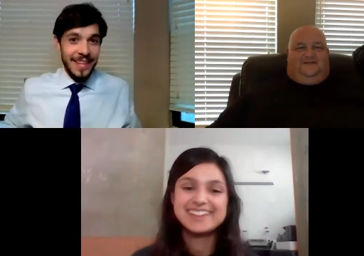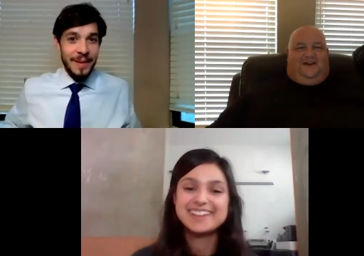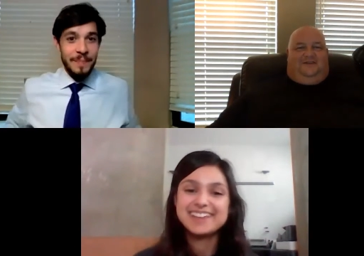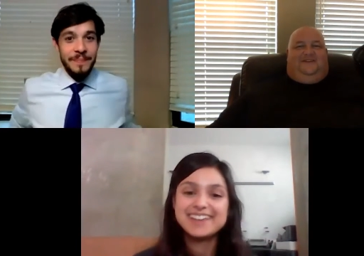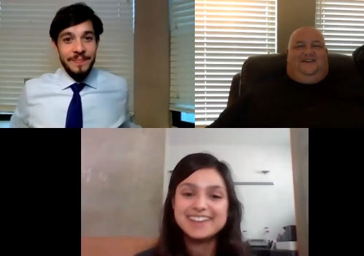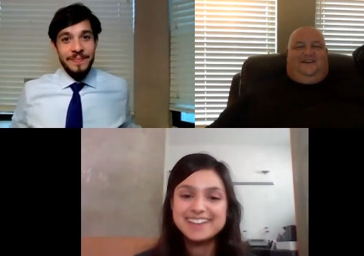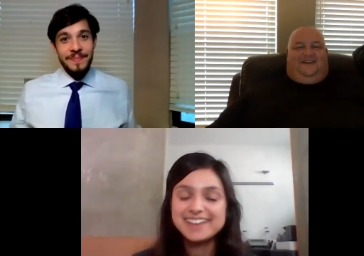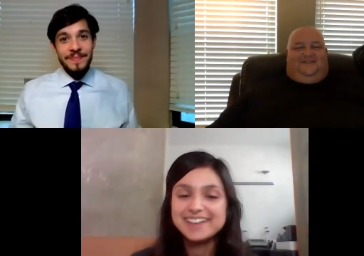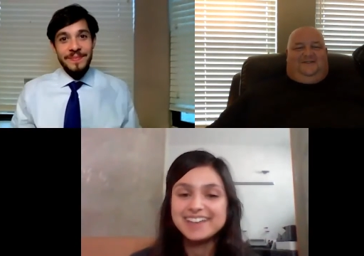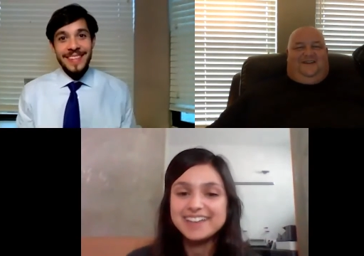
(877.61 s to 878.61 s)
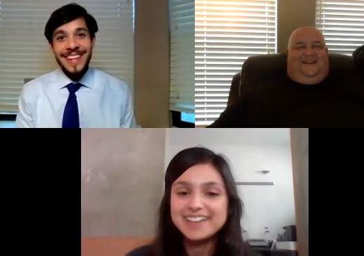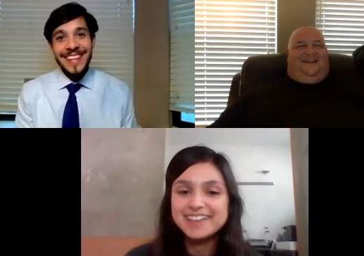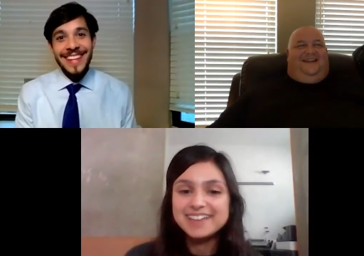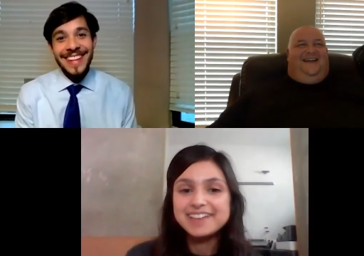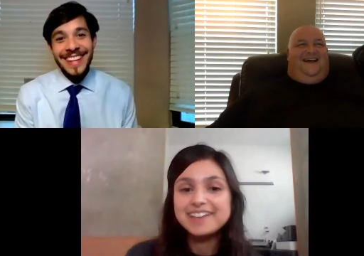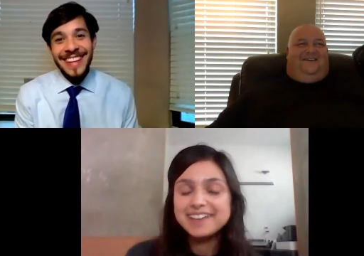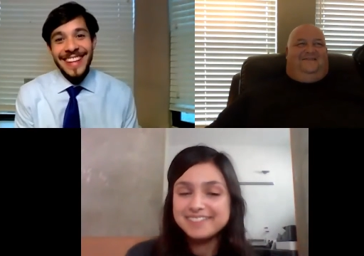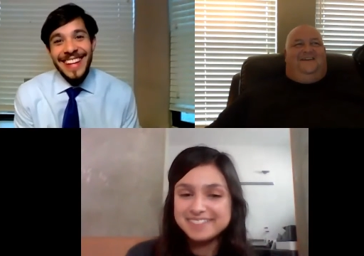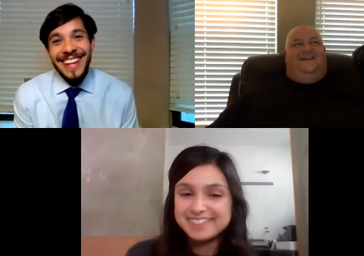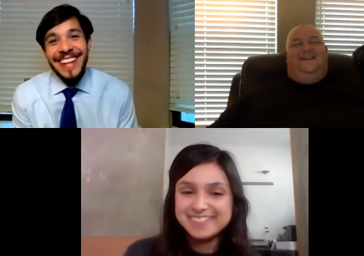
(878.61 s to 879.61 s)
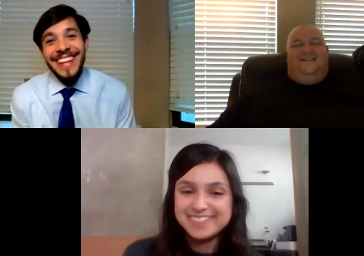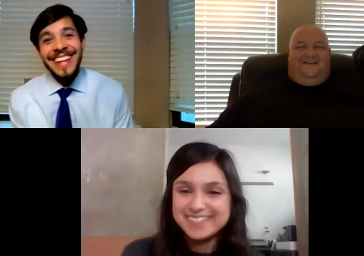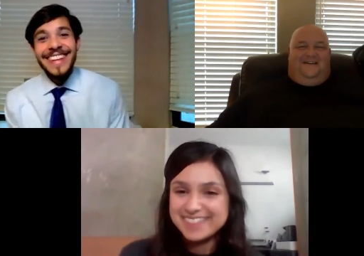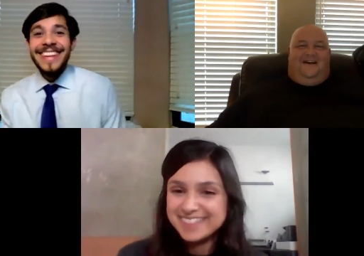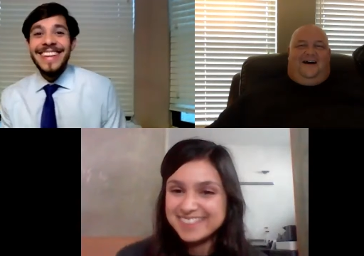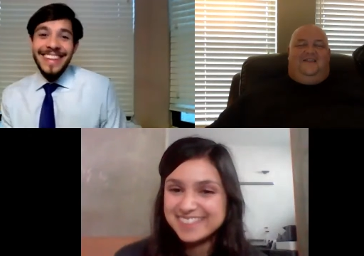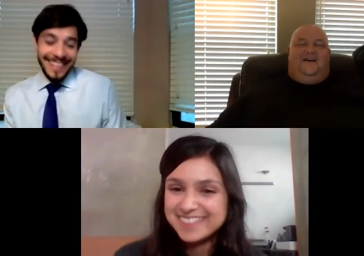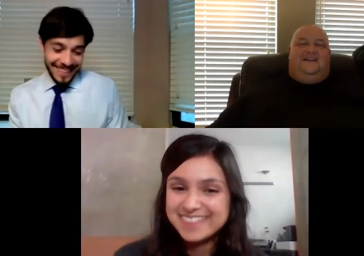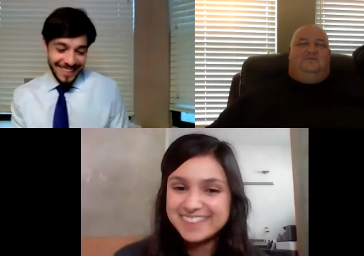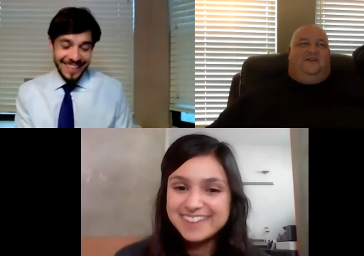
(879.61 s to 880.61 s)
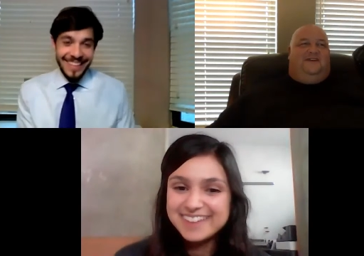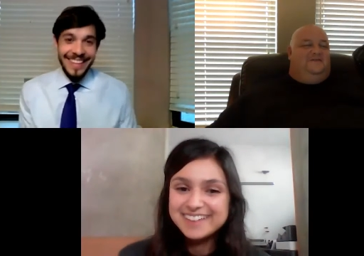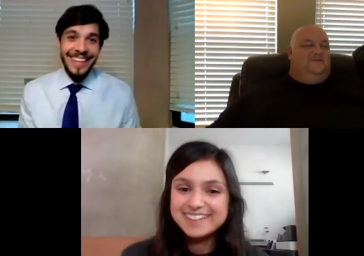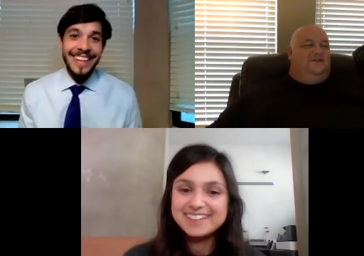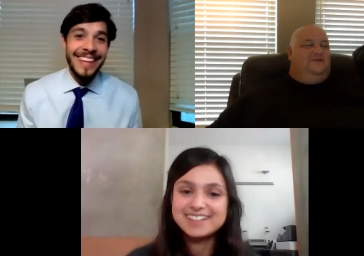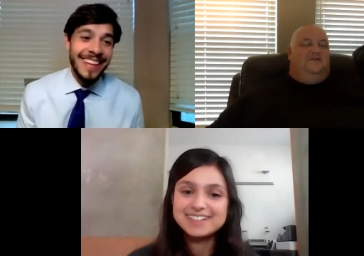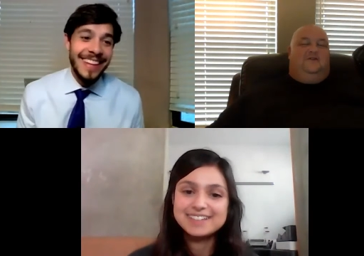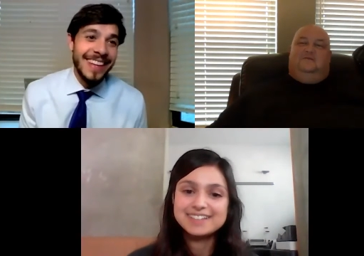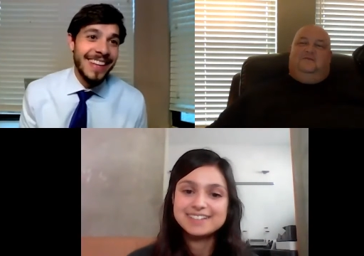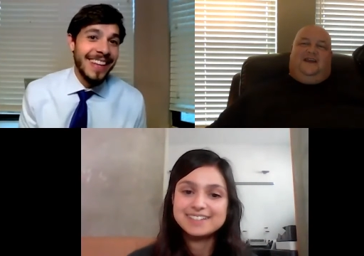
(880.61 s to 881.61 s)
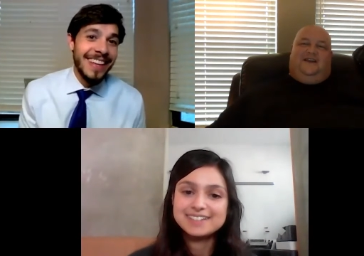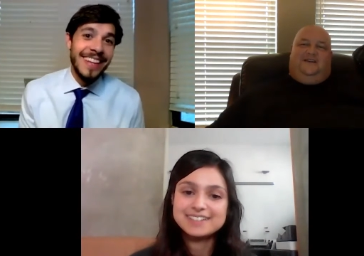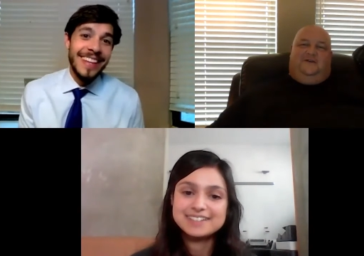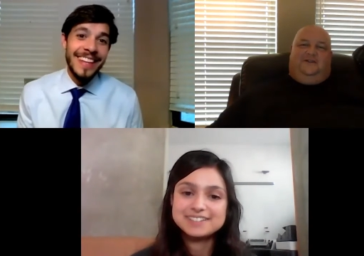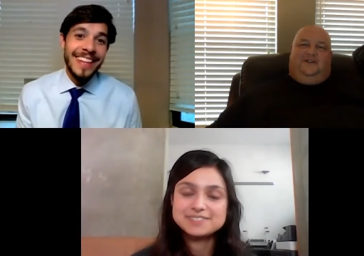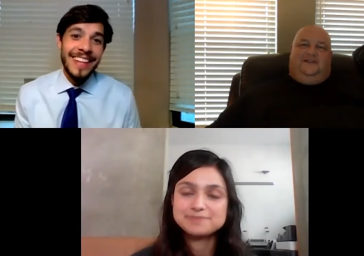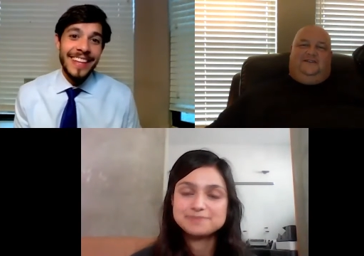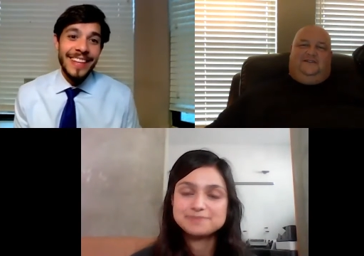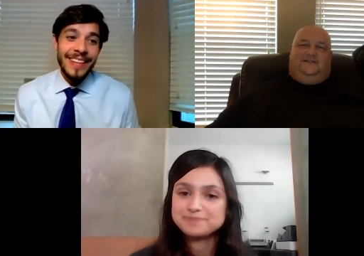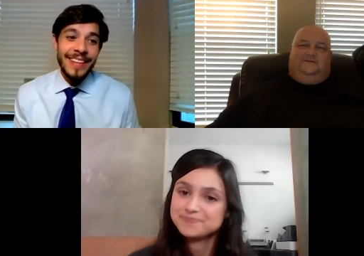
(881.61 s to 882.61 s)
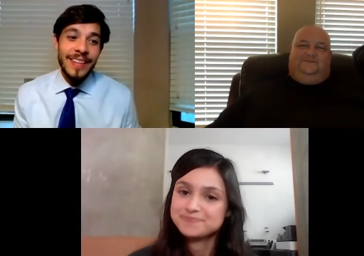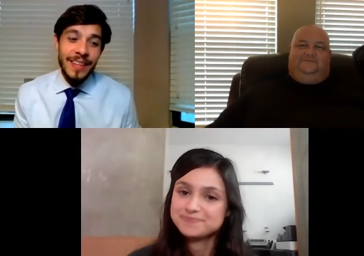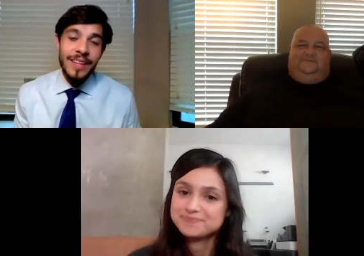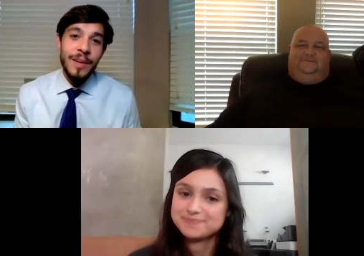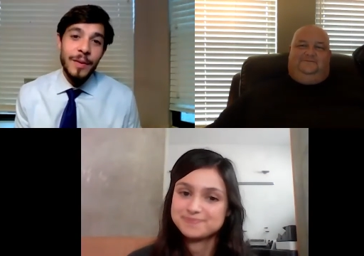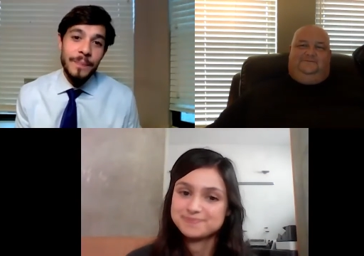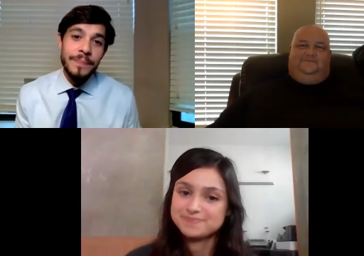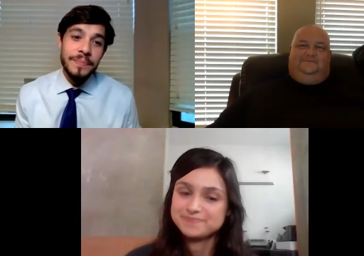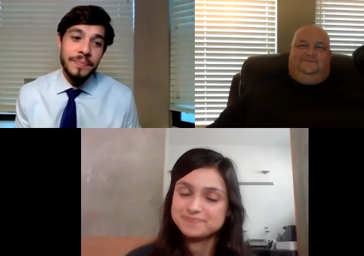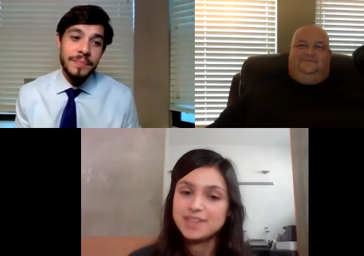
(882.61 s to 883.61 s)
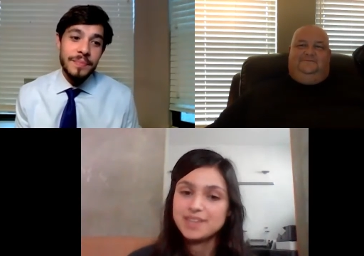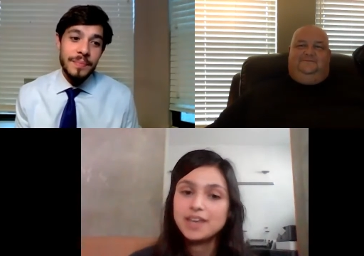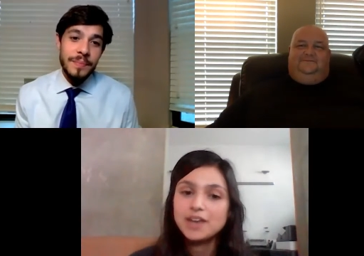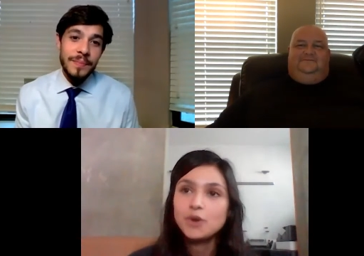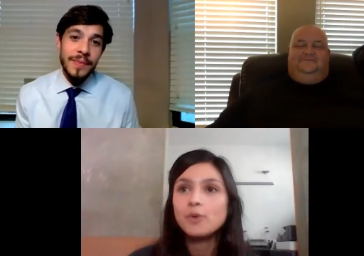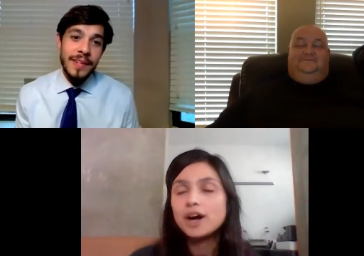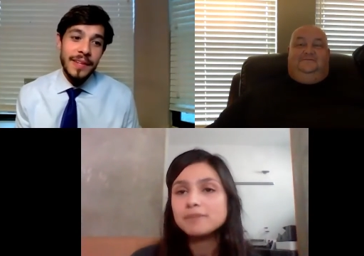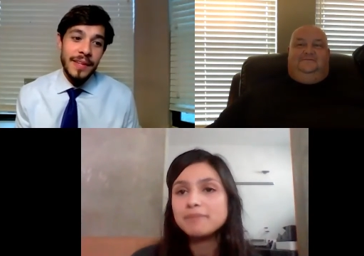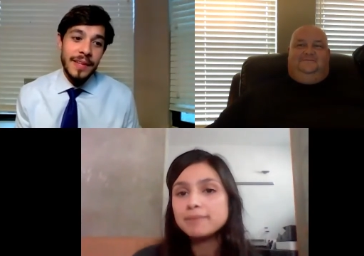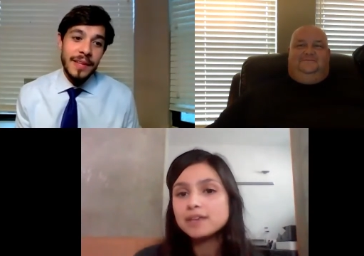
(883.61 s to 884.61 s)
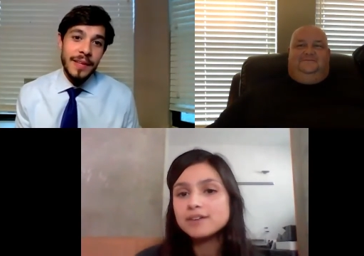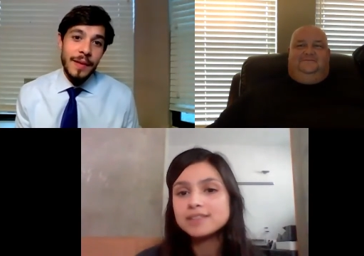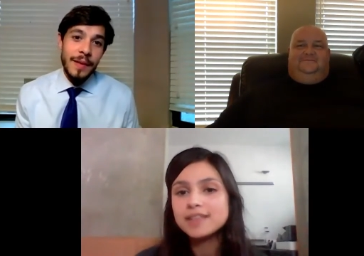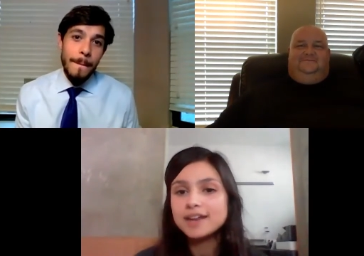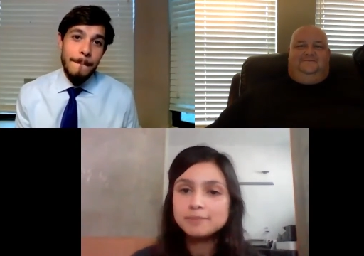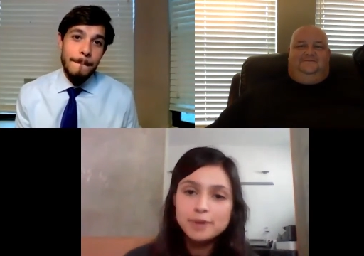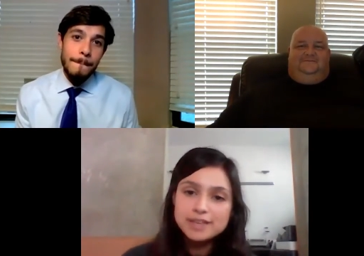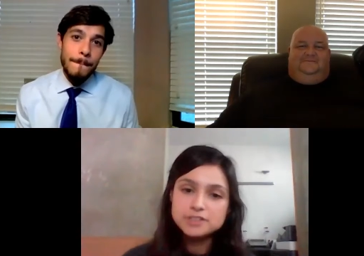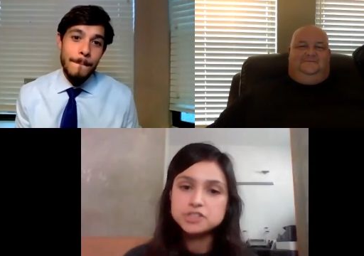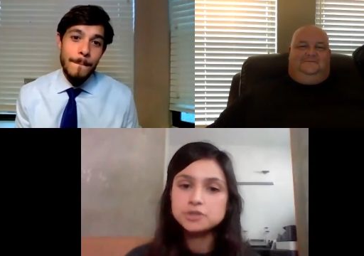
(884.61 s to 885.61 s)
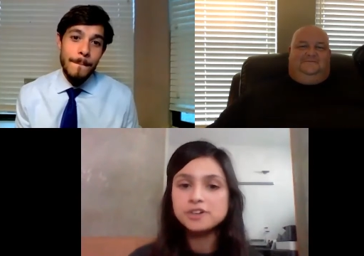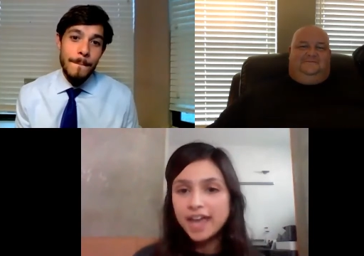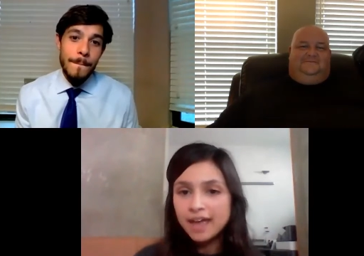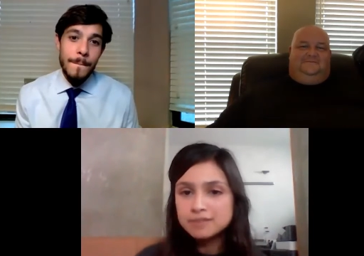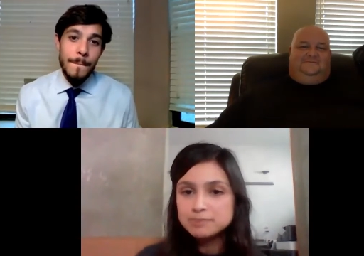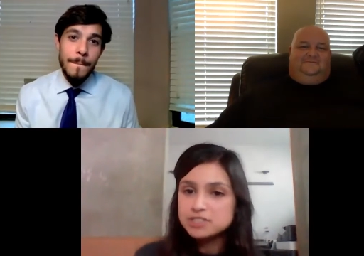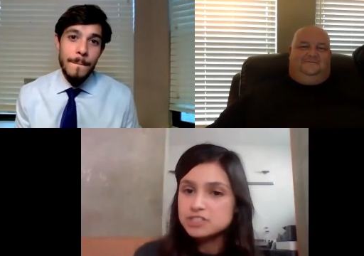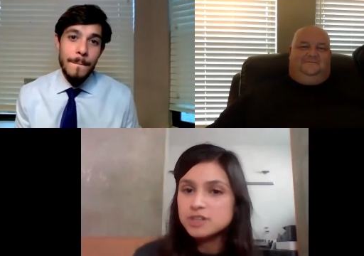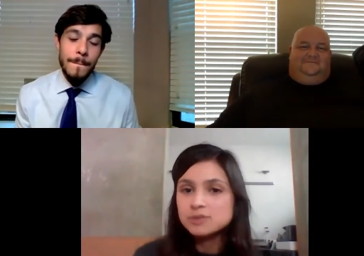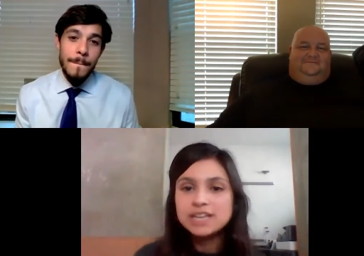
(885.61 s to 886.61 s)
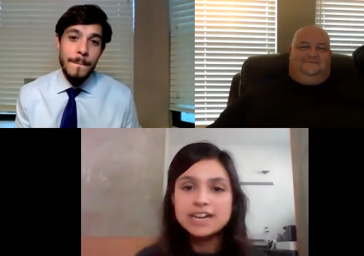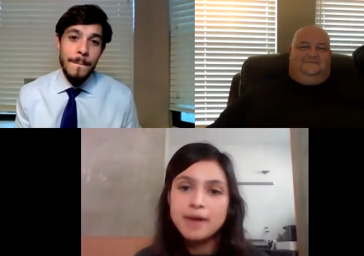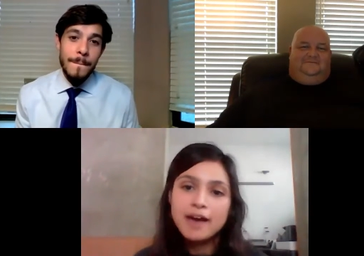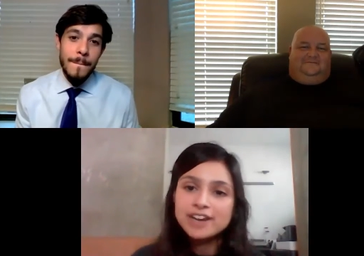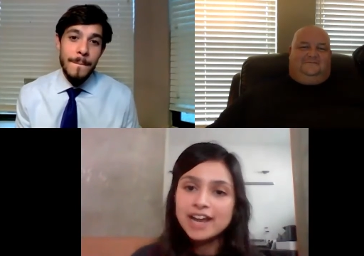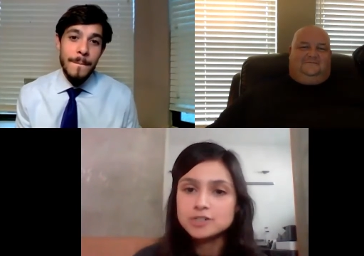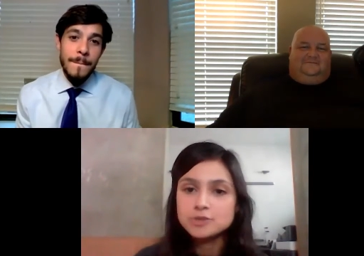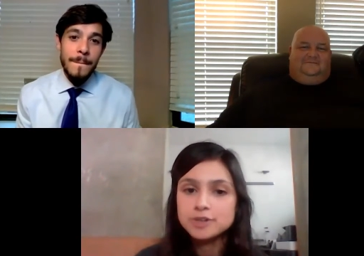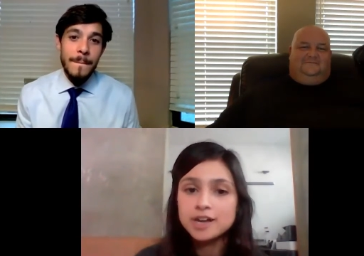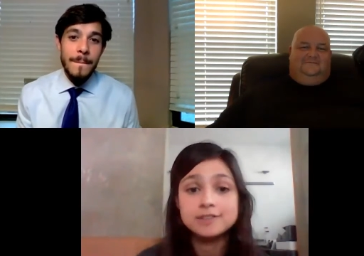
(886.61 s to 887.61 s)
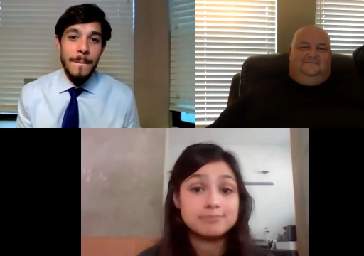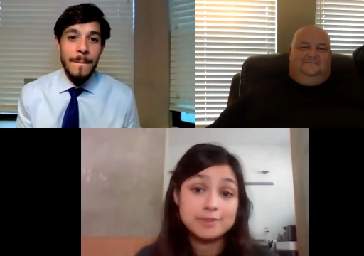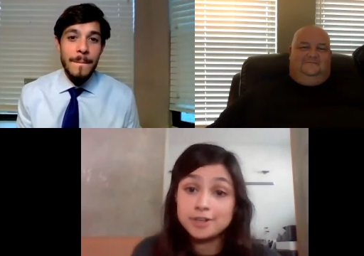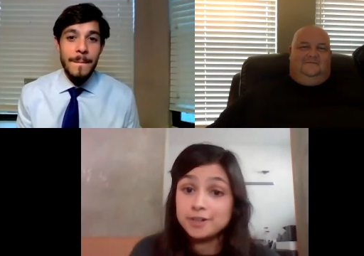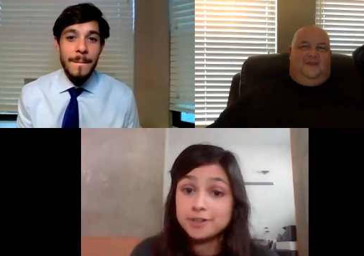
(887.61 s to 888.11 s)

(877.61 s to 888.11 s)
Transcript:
Speaker 1: yeah. types of deals we didn't have. Yeah. Although I did play some Duke Nukem back in the old days, so.
Speaker 2: Yeah. Mm-hmm. Well, maybe you can let him play the shooter games, but just don't let him have an actual gun. There